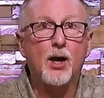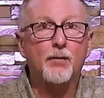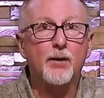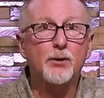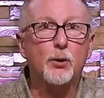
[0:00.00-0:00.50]
If
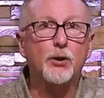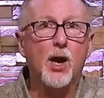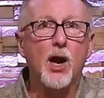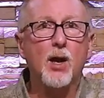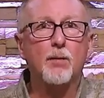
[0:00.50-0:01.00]
there's a
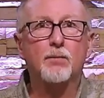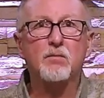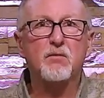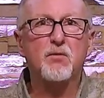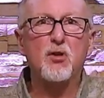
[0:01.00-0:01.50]
dog
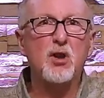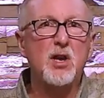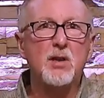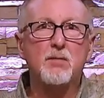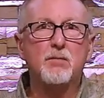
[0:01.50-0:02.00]

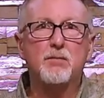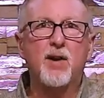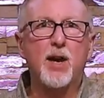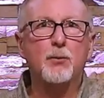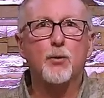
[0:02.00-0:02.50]
fully
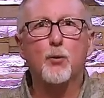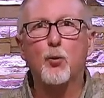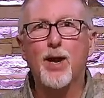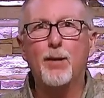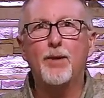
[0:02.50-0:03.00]
enveloped with
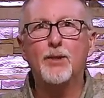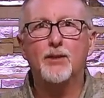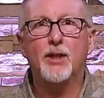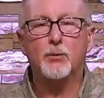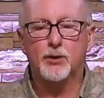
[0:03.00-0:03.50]
rabies
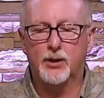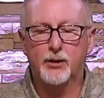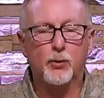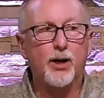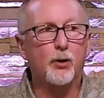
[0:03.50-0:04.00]
and he was getting
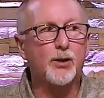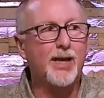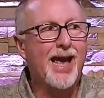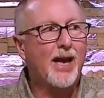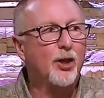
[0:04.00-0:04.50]
ready to
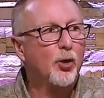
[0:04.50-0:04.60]
attack your